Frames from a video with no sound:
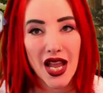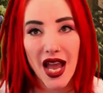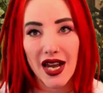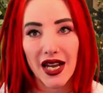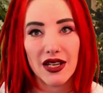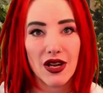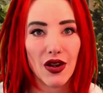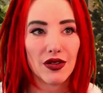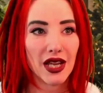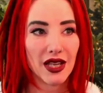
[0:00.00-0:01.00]
And I
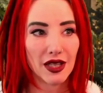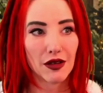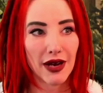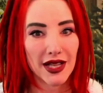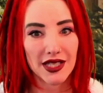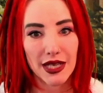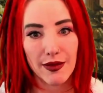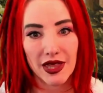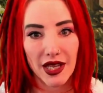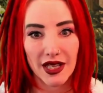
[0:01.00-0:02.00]
know that in the grand scheme
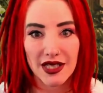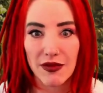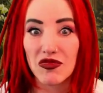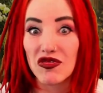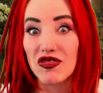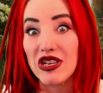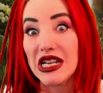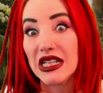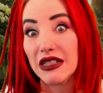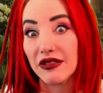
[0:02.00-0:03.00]
of things, I'm
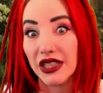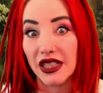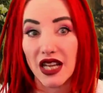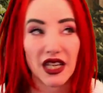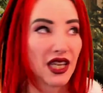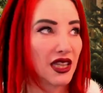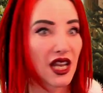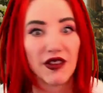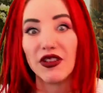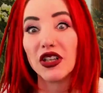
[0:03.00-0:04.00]
really, really lucky. And then
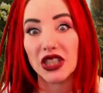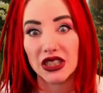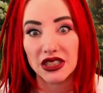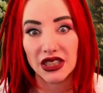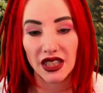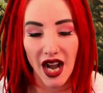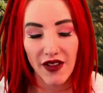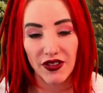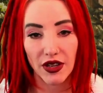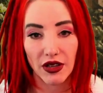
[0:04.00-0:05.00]
I feel guilty that I
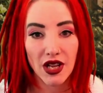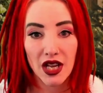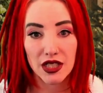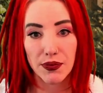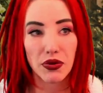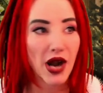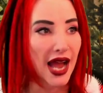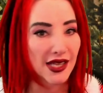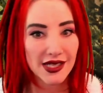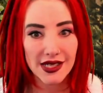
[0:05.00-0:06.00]
feel
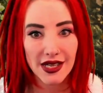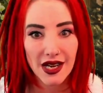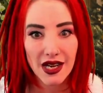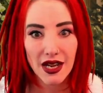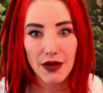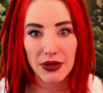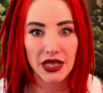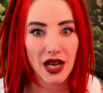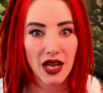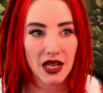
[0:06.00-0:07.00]
depressed
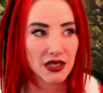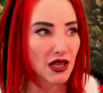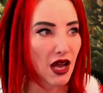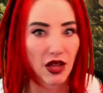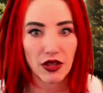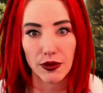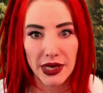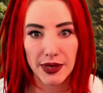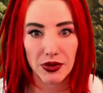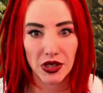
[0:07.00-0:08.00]
because other
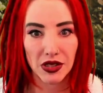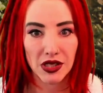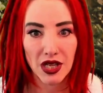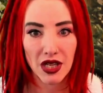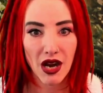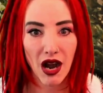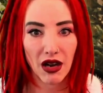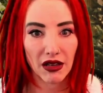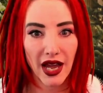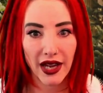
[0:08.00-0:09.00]
people
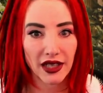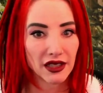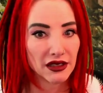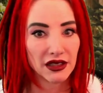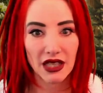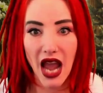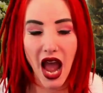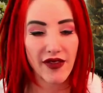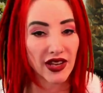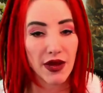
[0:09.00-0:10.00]
are like
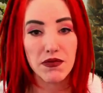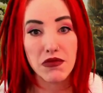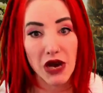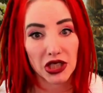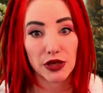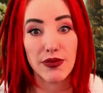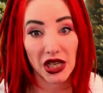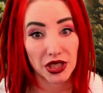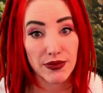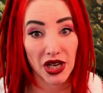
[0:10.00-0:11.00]
having it much,
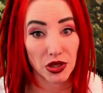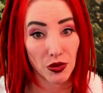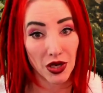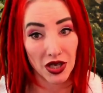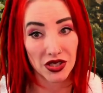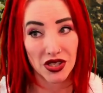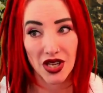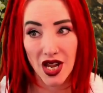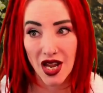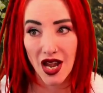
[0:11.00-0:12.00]
much, much worse.
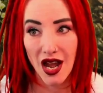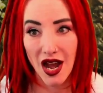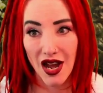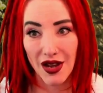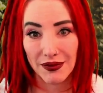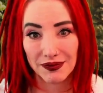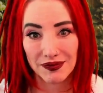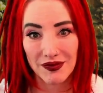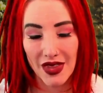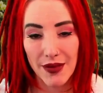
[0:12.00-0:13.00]

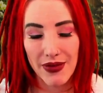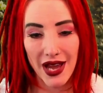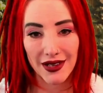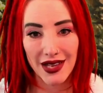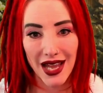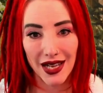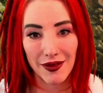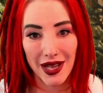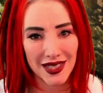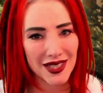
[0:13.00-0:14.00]
But
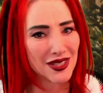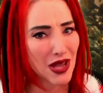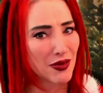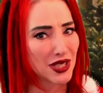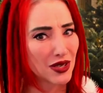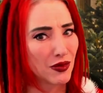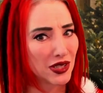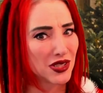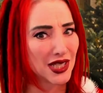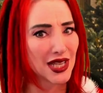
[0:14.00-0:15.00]
anyway, this is always like a
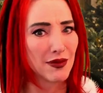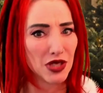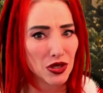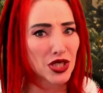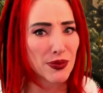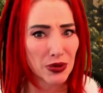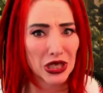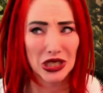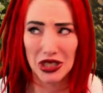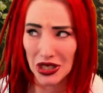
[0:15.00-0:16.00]
weird season. I'm usually pretty
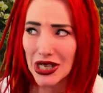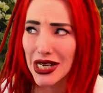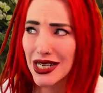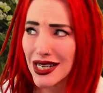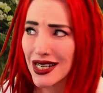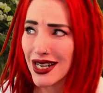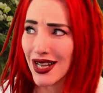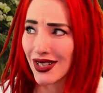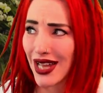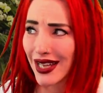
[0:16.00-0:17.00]
good.
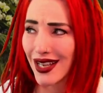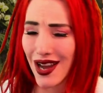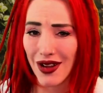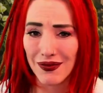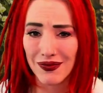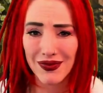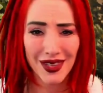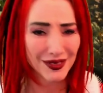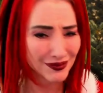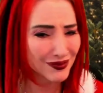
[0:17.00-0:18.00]
Like
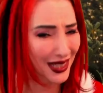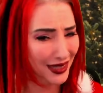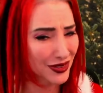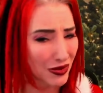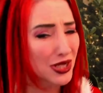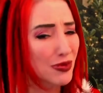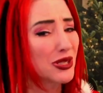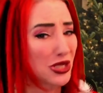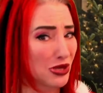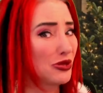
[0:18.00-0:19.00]

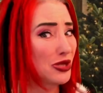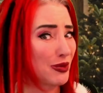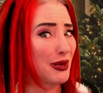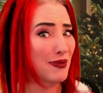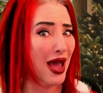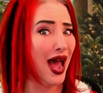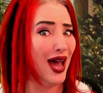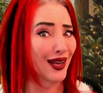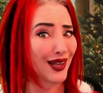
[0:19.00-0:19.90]
Christmas used to be bad.